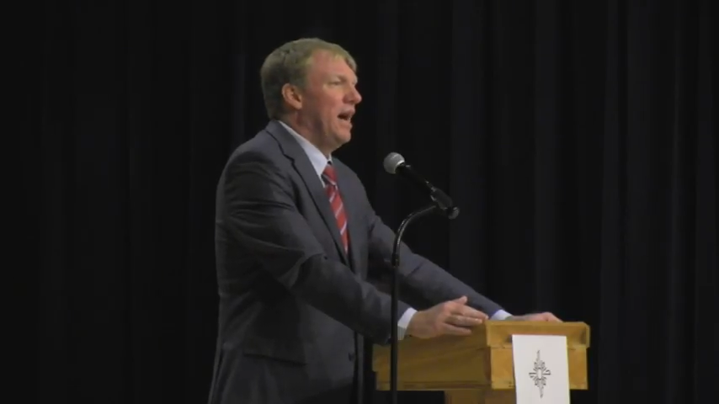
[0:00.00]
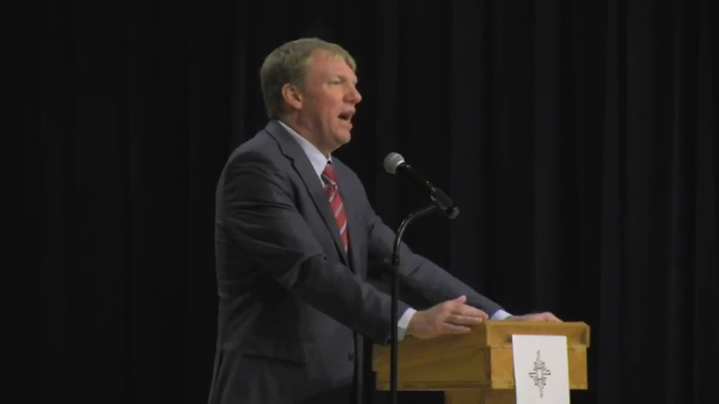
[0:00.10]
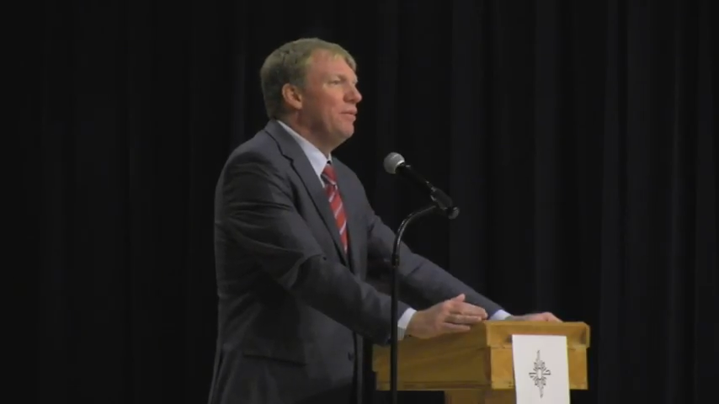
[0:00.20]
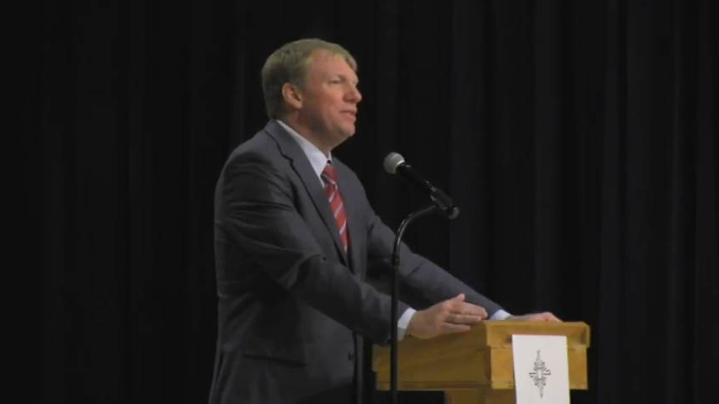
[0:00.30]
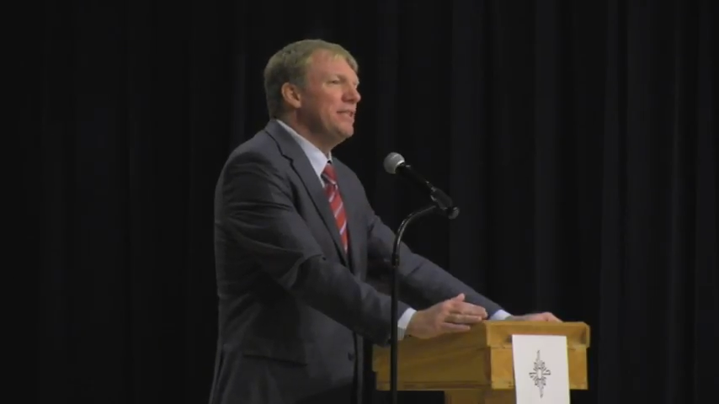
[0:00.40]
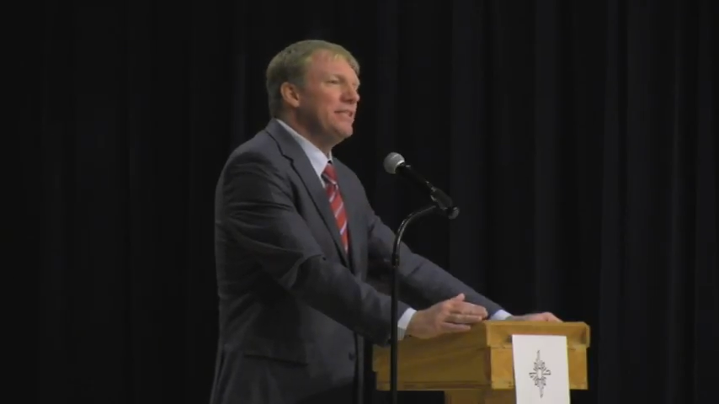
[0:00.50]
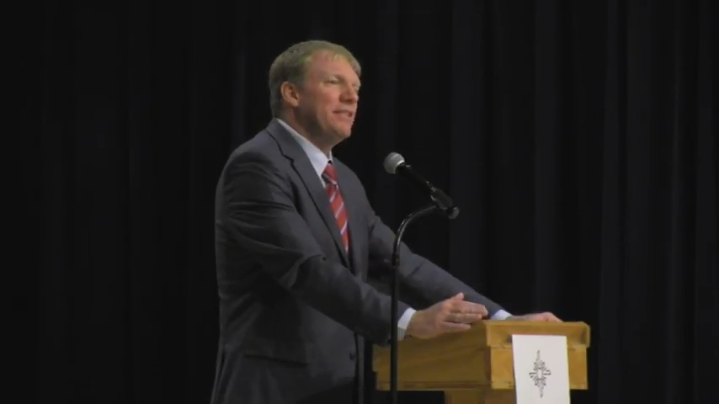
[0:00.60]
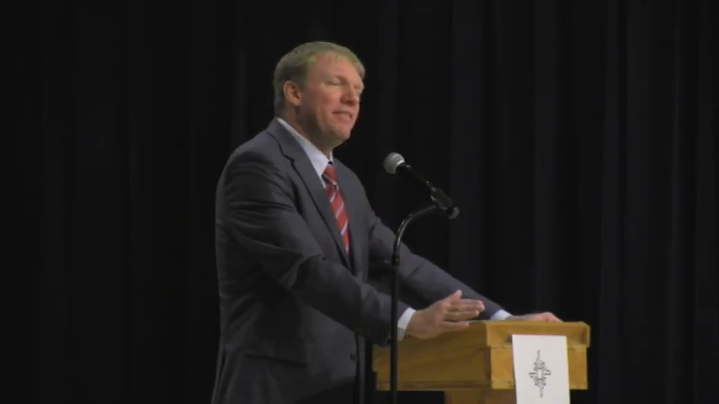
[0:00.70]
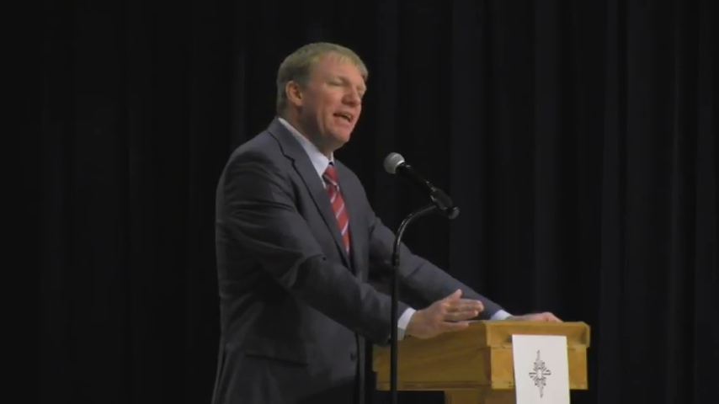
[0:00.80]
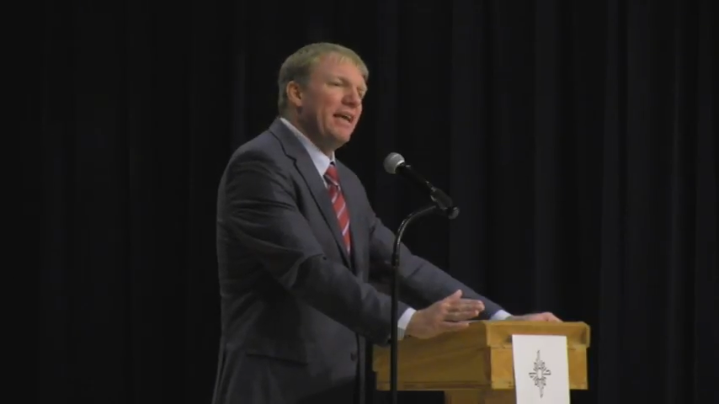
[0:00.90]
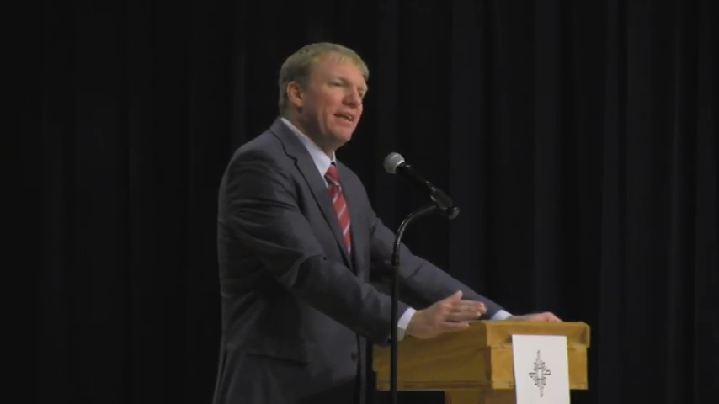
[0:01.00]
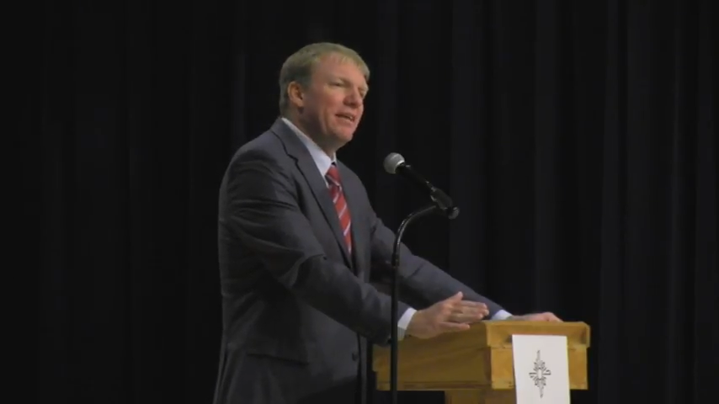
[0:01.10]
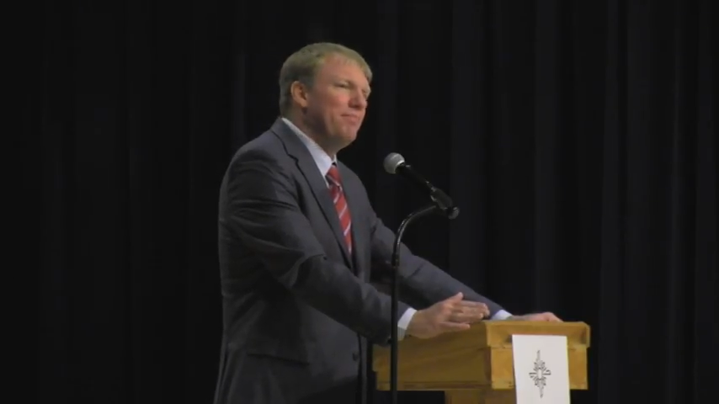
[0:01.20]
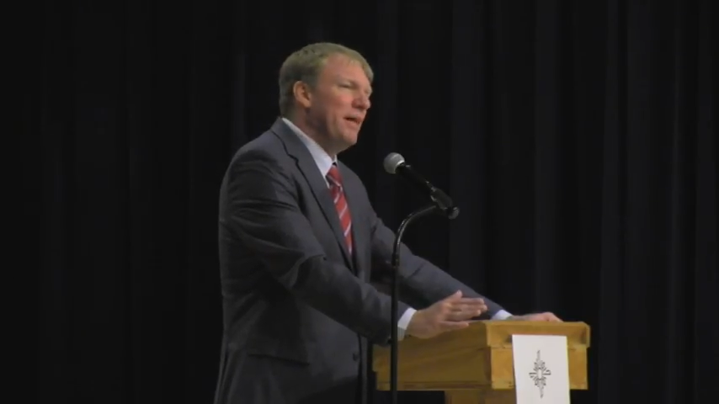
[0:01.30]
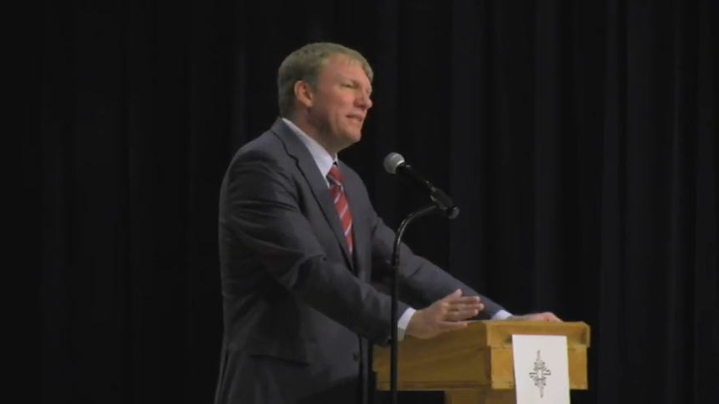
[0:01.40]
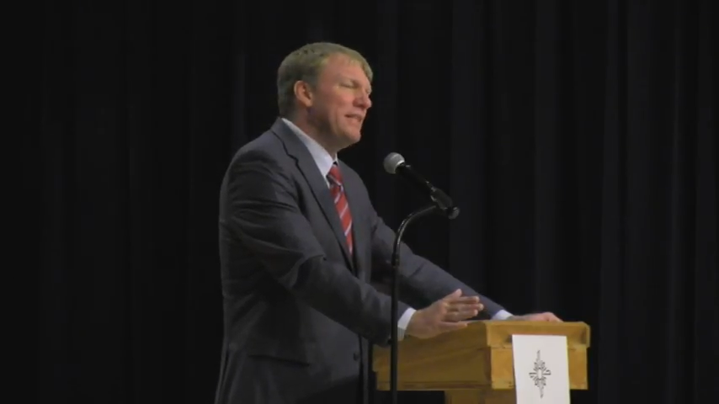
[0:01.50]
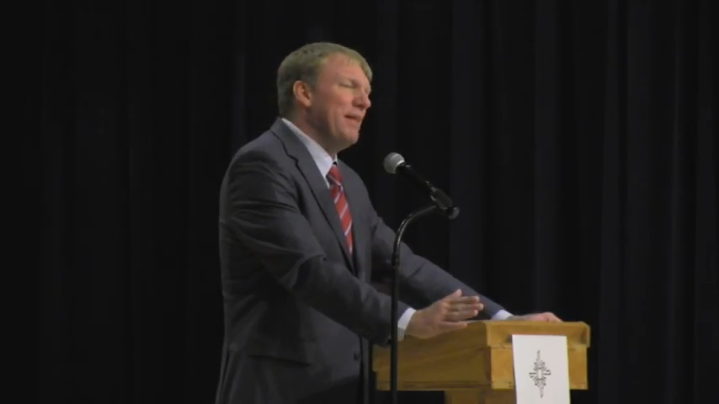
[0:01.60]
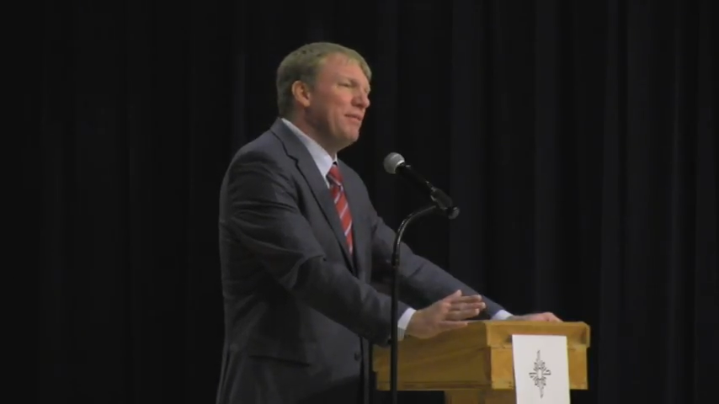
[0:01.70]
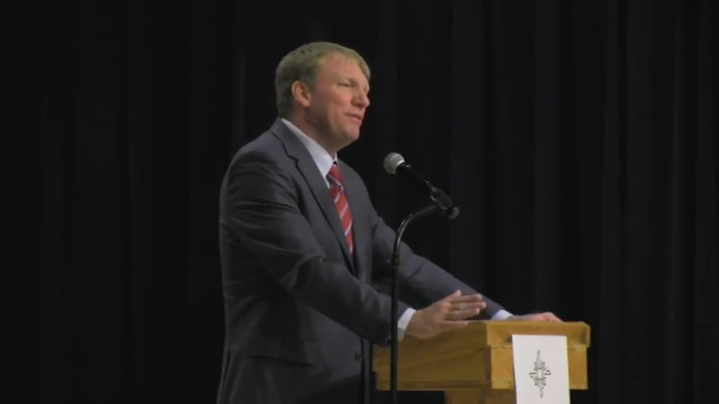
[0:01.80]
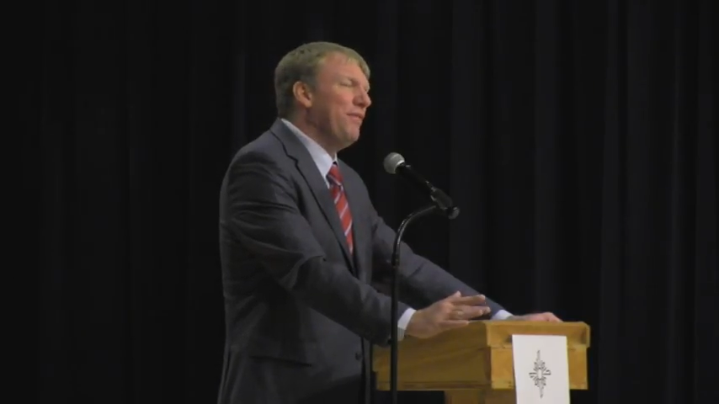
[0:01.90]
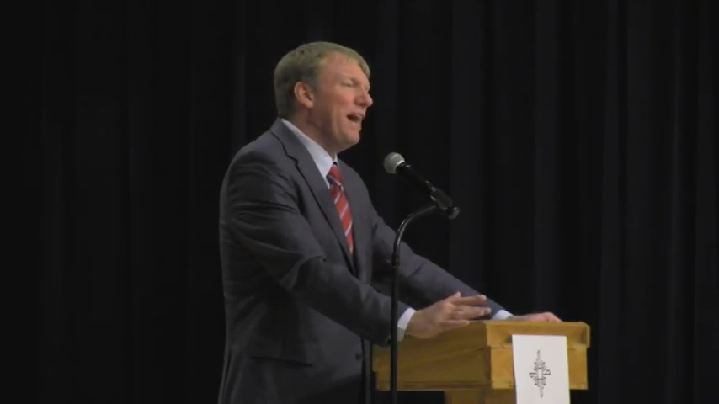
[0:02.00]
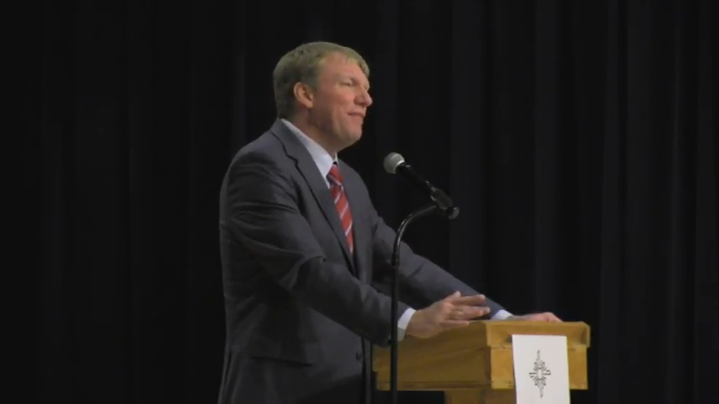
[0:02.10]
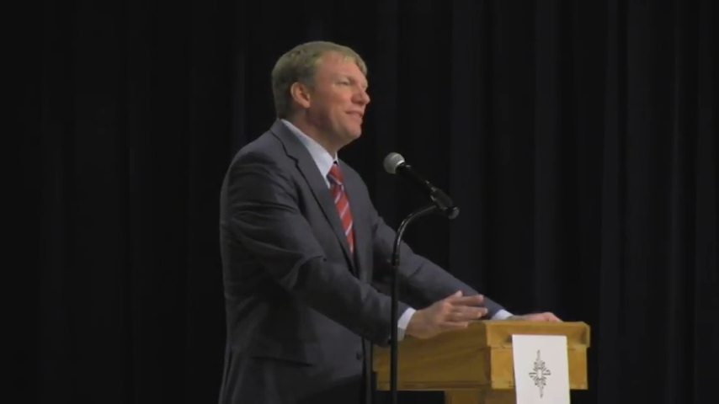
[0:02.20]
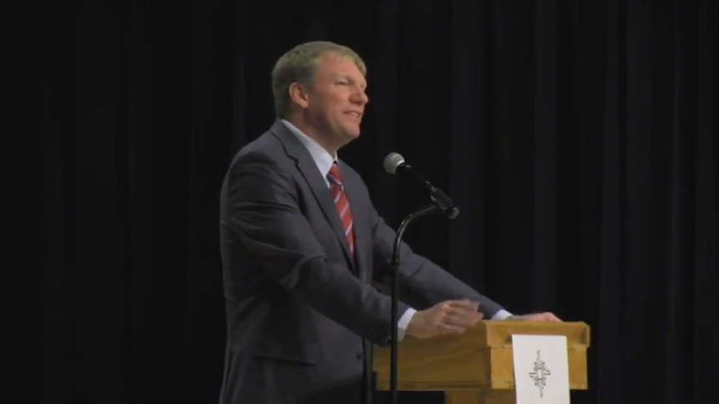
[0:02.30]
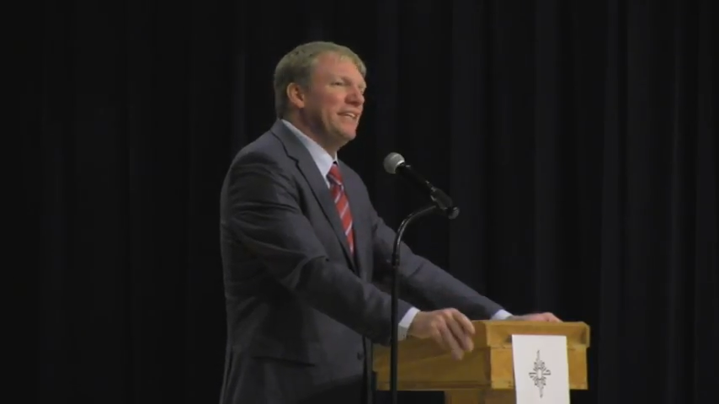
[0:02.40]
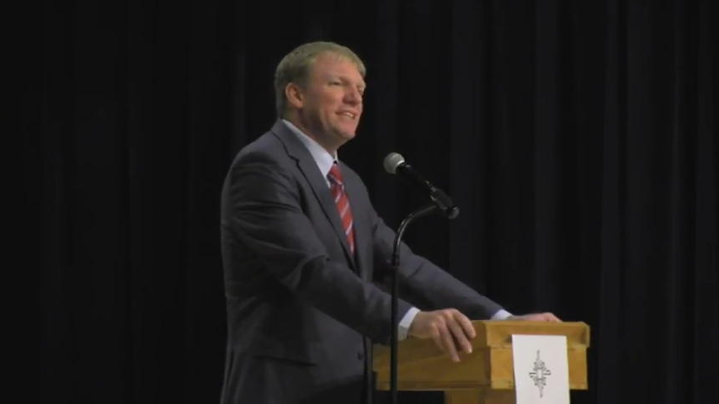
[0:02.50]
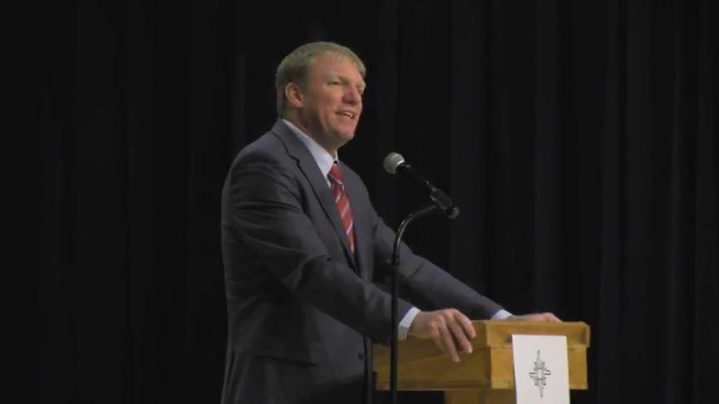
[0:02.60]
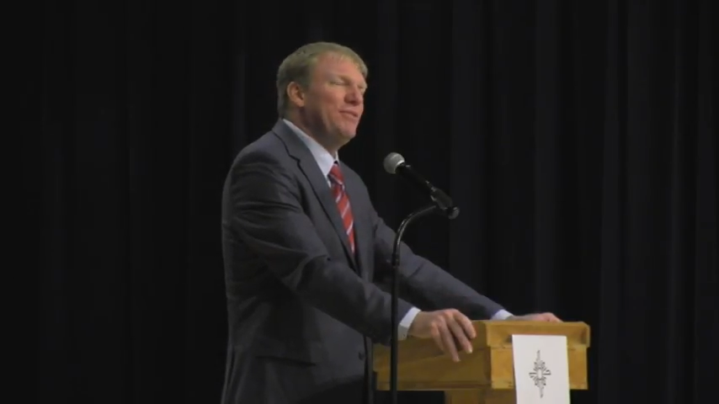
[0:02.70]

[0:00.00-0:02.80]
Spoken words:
I would just think, by the time I was 5 or 6,